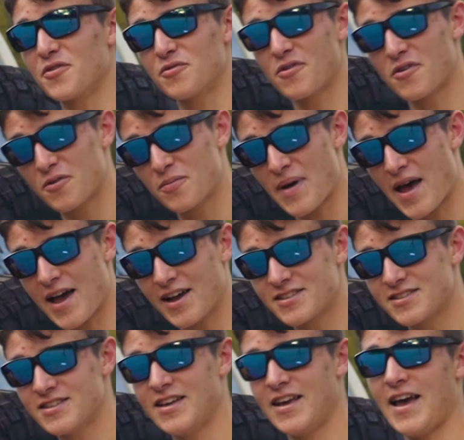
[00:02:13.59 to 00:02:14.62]
for the
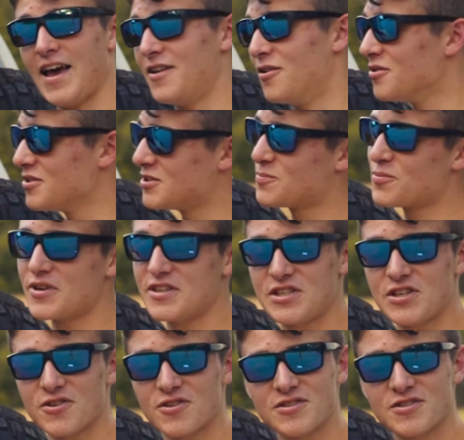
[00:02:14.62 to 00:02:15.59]
Rotopax. And on this bridge here,